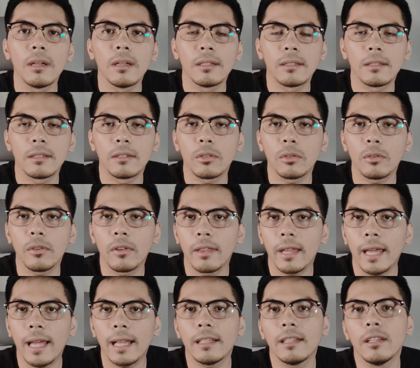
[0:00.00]
so
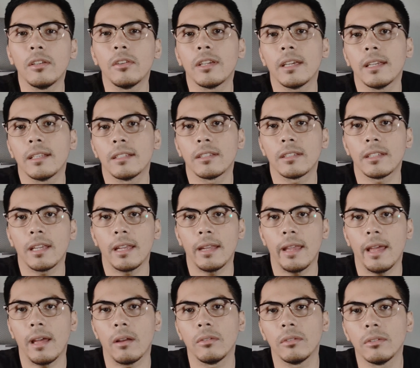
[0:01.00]
that you can stand
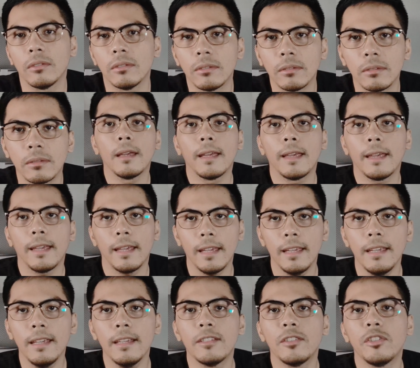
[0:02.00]
out.
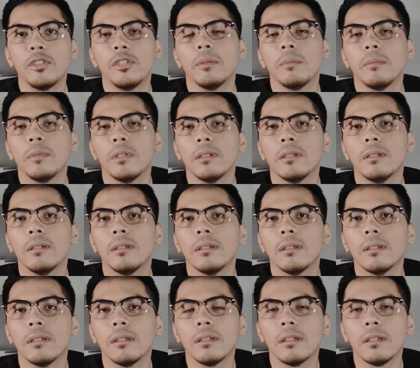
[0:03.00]
Hey, it's Jamil.
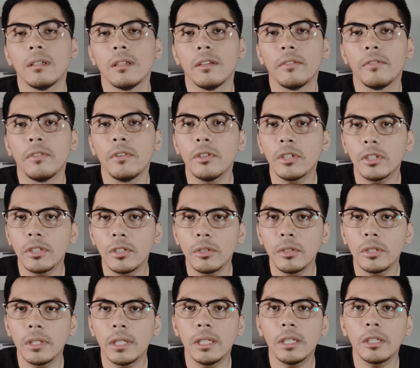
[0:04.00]
If you're new
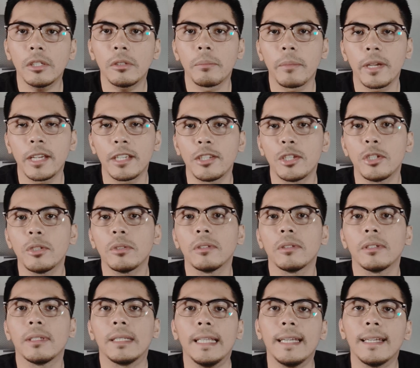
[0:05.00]
here, make sure to
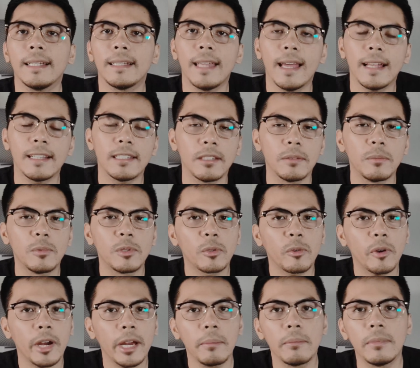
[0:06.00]
click that
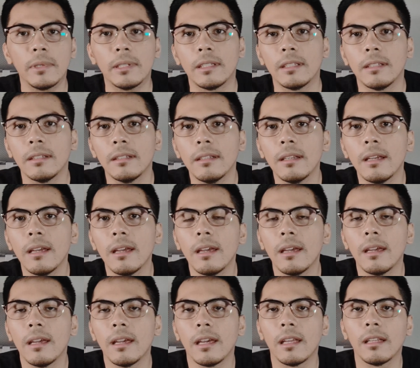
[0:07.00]
subscribe button,
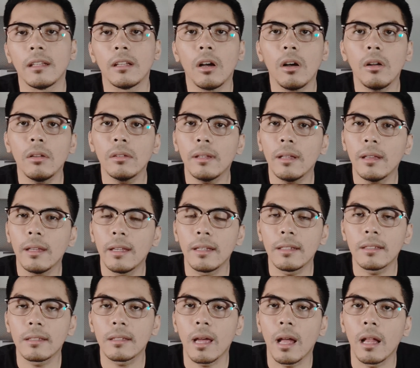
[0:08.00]
and all the
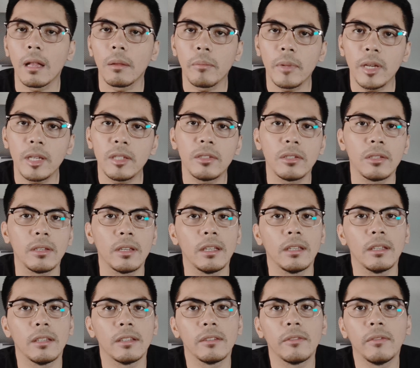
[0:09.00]
links I'll mention in
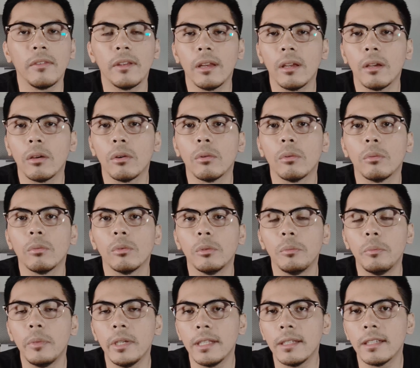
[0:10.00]
this video would
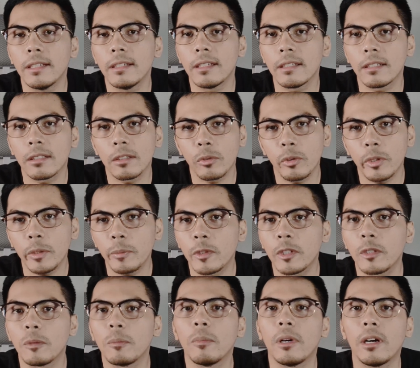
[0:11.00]
be in the
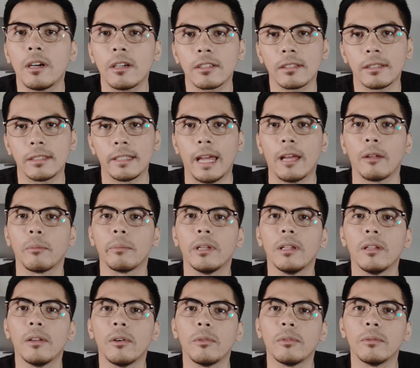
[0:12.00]
description box down
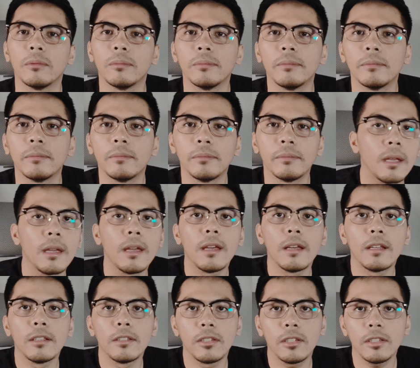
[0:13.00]
below.
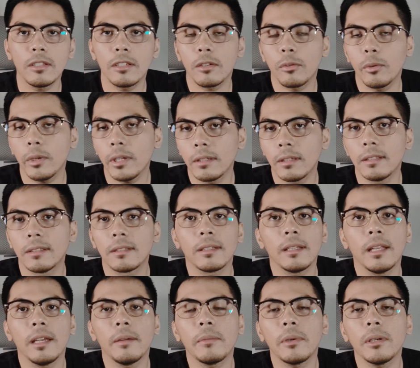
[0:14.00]
Just a quick
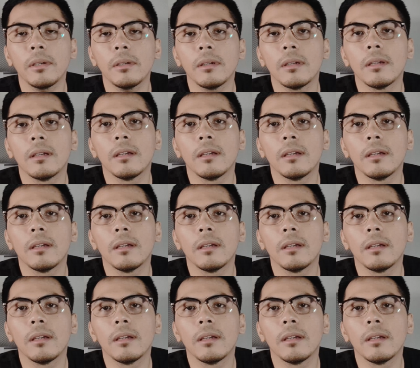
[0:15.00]
disclaimer.